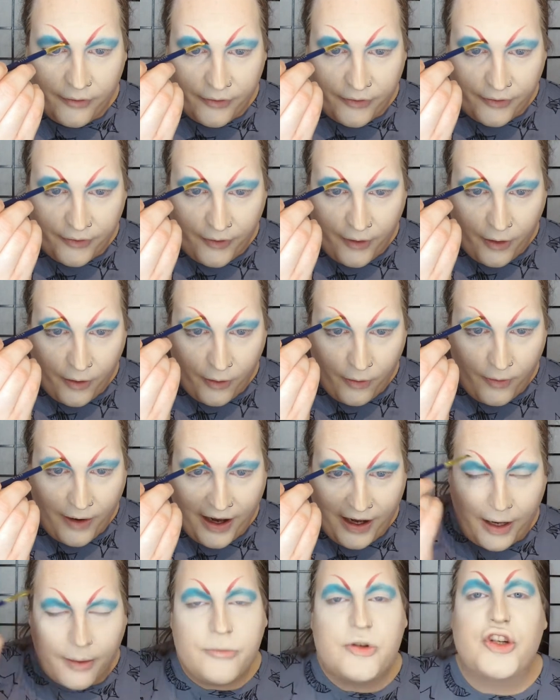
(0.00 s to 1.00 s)

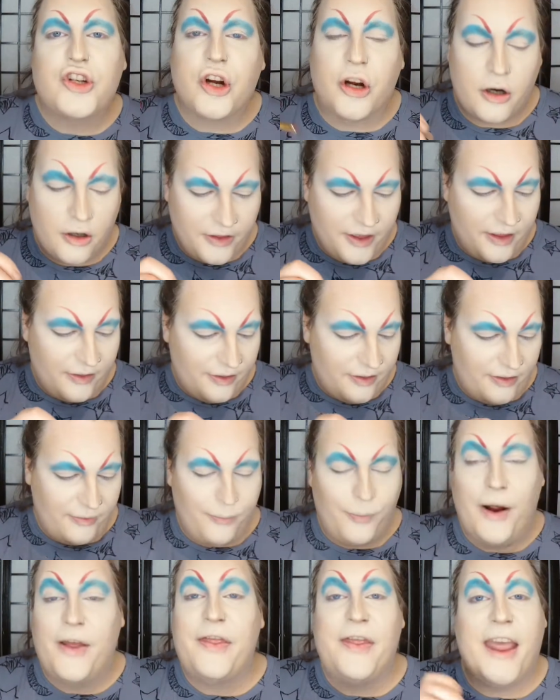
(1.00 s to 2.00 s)
I'm sure that
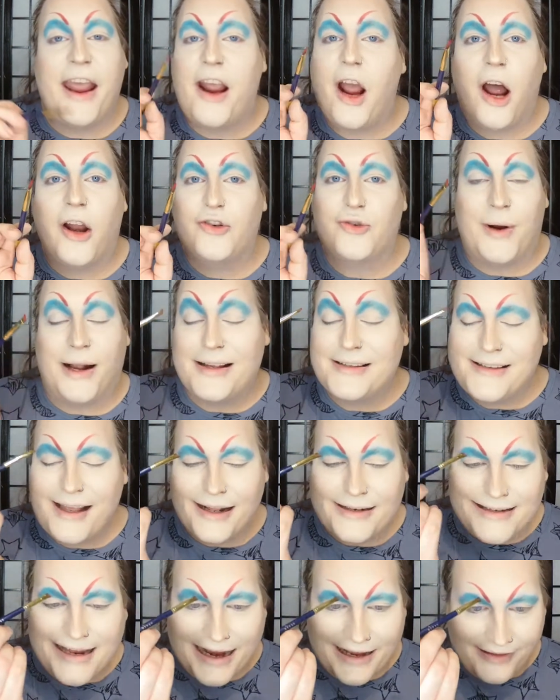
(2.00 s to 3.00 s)
when they got dressed
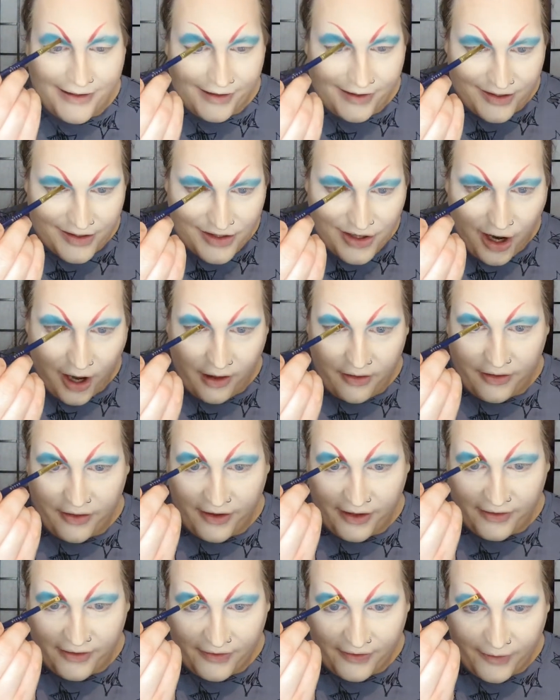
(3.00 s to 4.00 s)
that day, they did not
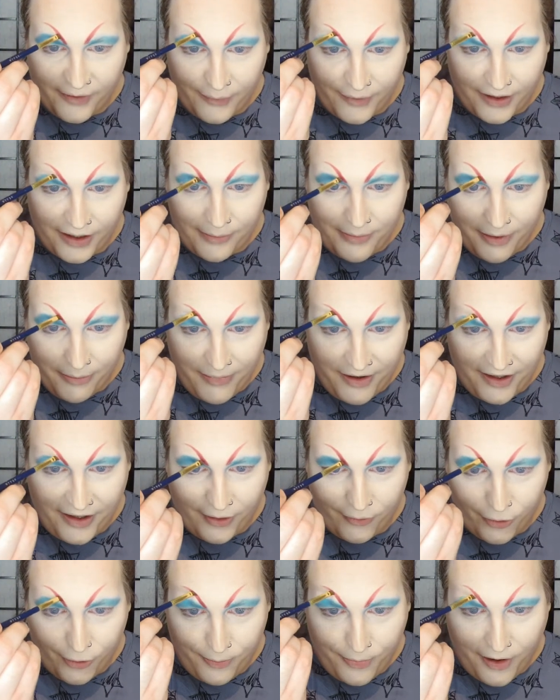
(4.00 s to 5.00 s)
think that they were going to be
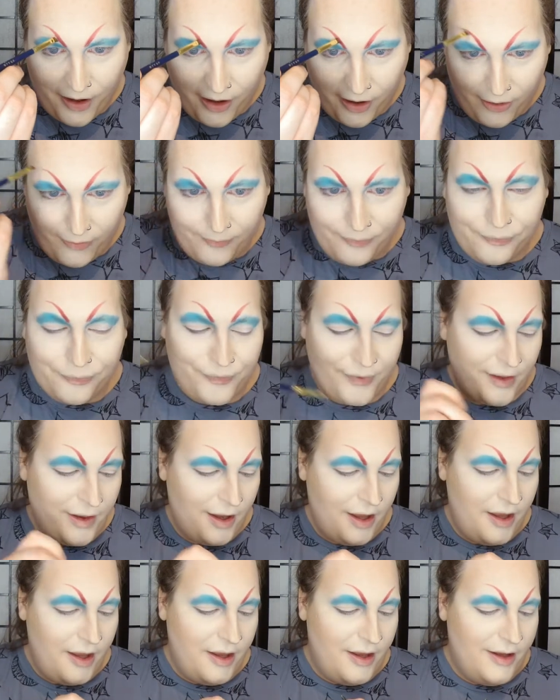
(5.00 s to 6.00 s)
meeting RuPaul.
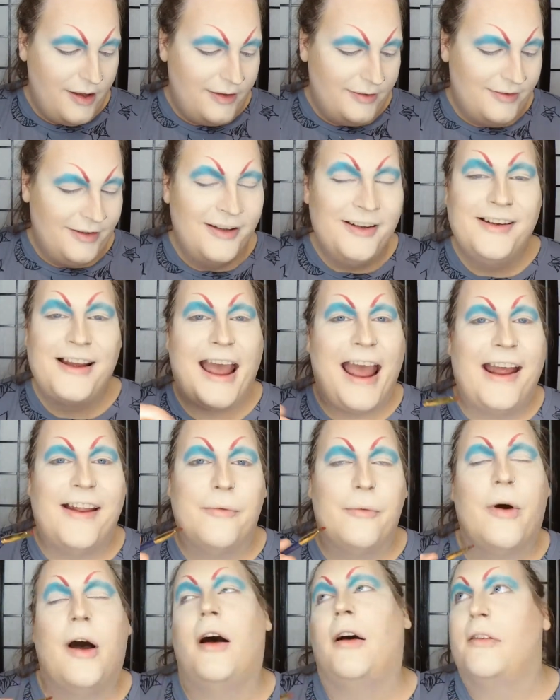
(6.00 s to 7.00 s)
I
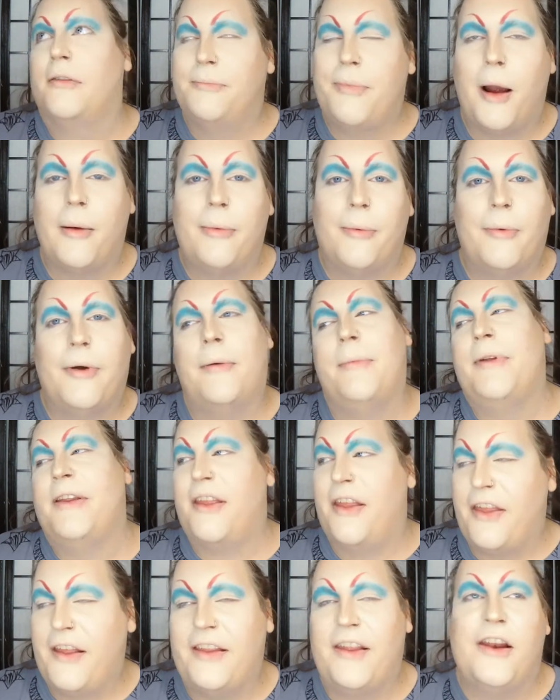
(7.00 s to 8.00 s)

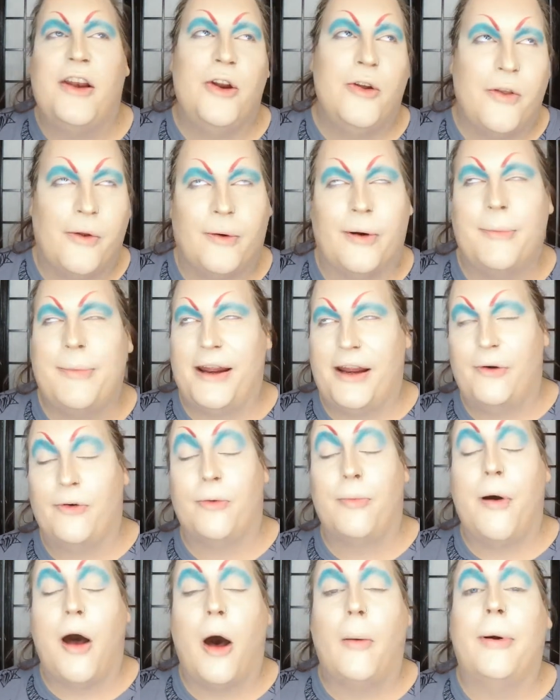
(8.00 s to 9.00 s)
think they knew they were meeting
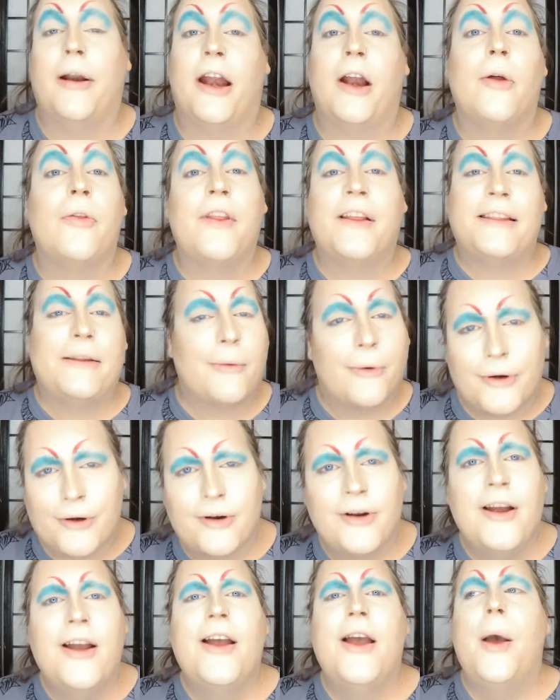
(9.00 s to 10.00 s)
RuPaul. But I don't think they
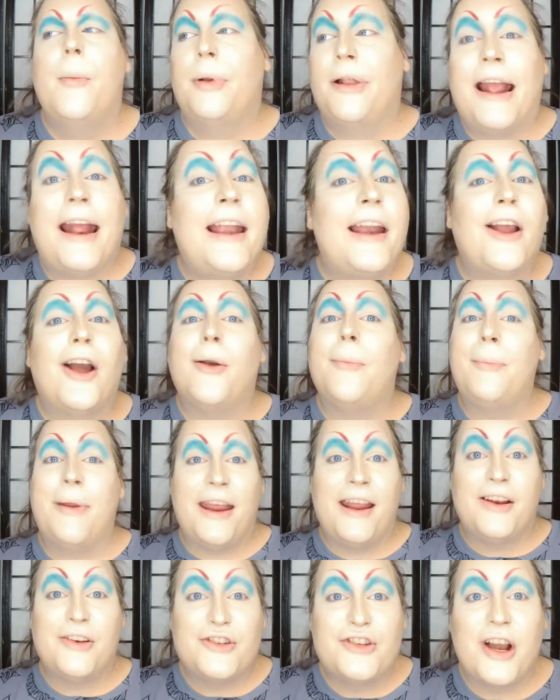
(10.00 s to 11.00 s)
were planning on
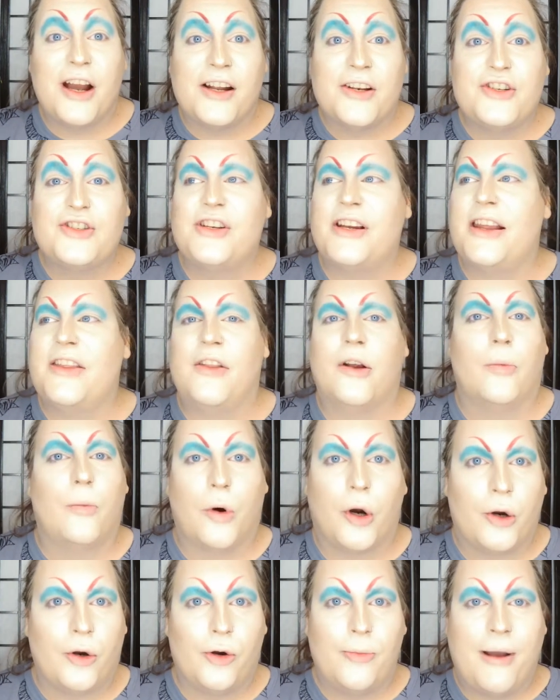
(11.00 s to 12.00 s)
being judged in their
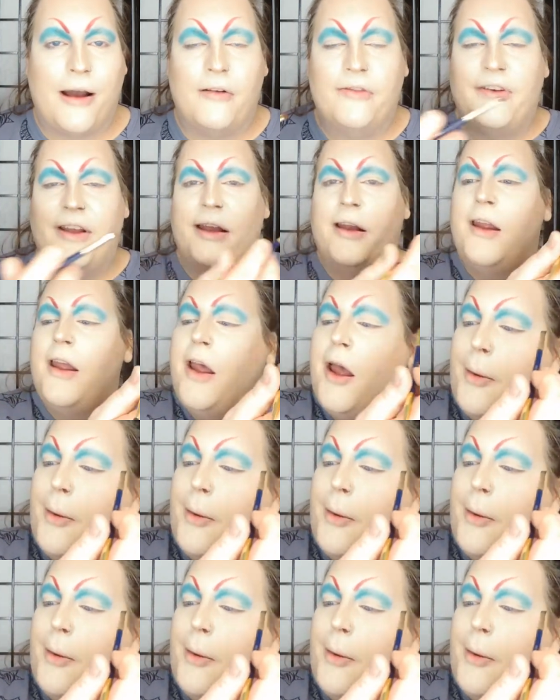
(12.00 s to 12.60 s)
workroom outfit.